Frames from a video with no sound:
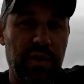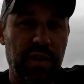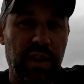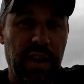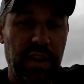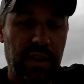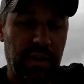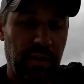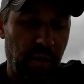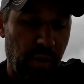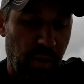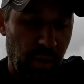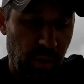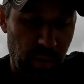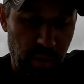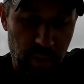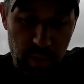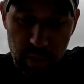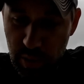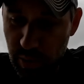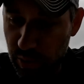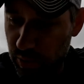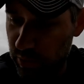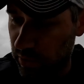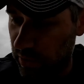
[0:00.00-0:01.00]
have taken the whole
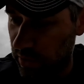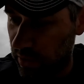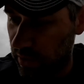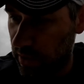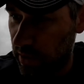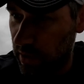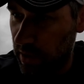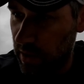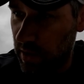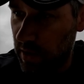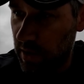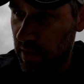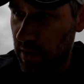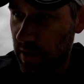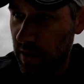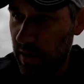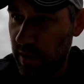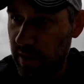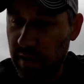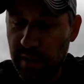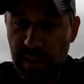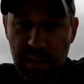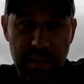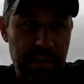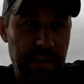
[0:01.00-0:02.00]
hose
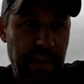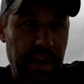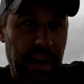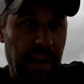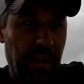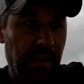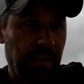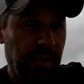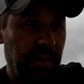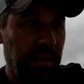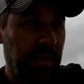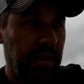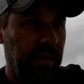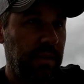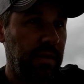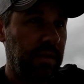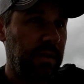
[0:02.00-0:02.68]
down